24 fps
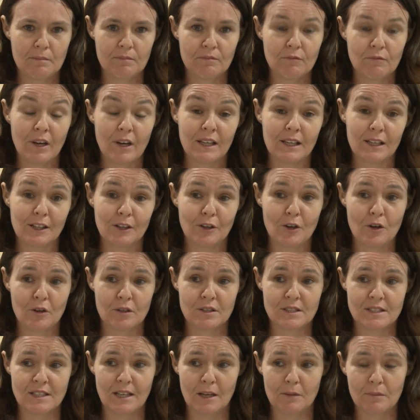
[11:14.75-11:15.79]
regular
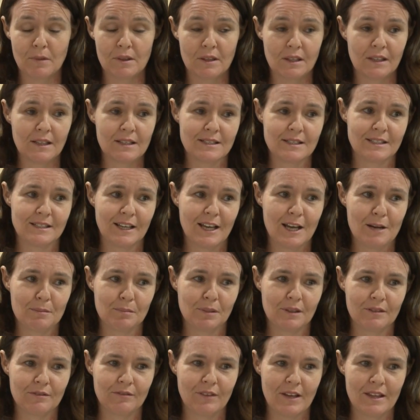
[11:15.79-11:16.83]
contact with at least a
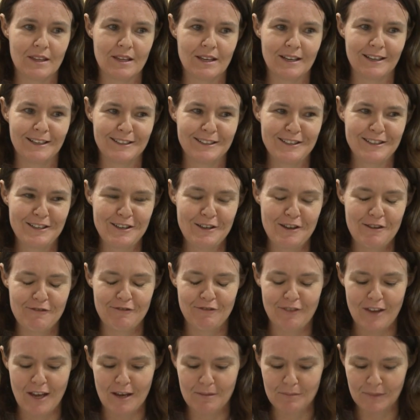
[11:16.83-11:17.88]
couple of other
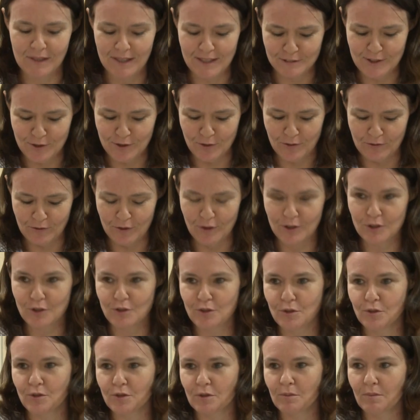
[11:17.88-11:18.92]
families who've got
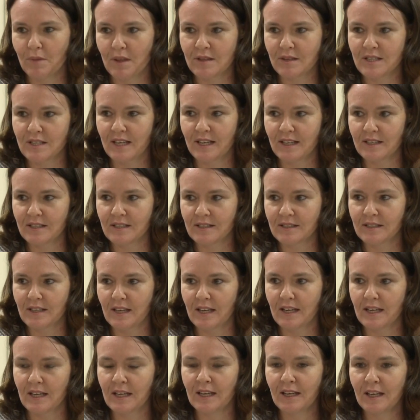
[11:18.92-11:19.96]
children with
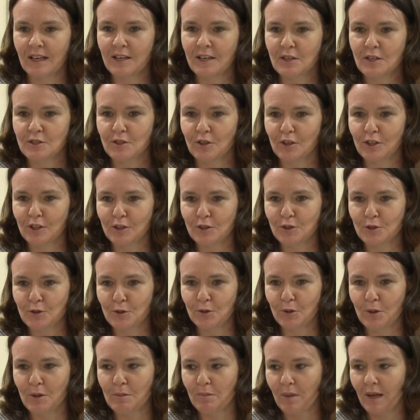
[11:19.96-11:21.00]
TSC, so you can
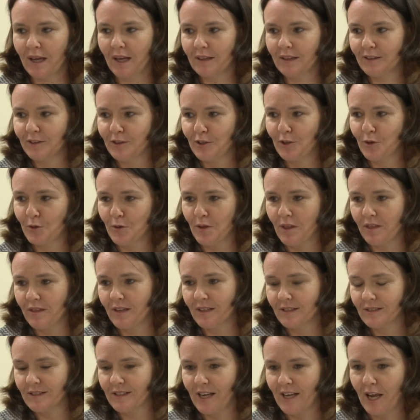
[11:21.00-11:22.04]
talk about the good
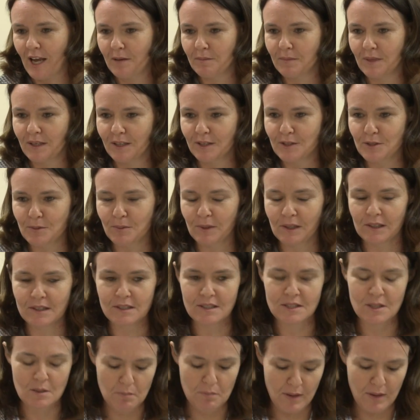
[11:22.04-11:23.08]
things that are happening as well
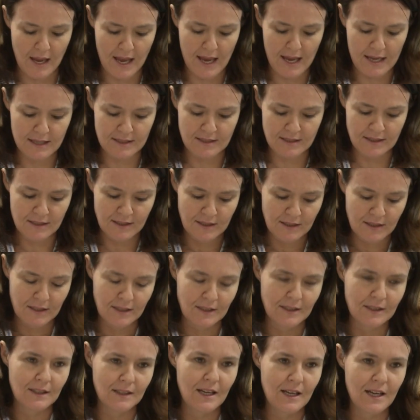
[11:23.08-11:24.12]
as the bad,
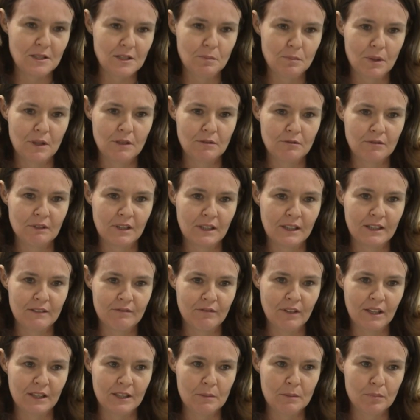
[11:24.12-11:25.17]
has been really
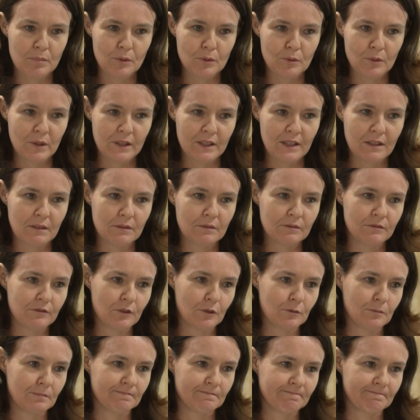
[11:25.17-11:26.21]
valuable and
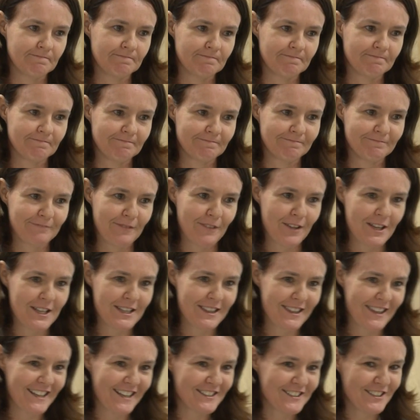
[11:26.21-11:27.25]
helpful.
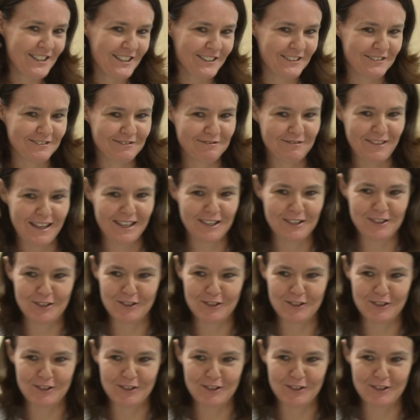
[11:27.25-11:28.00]
And that's it. Thank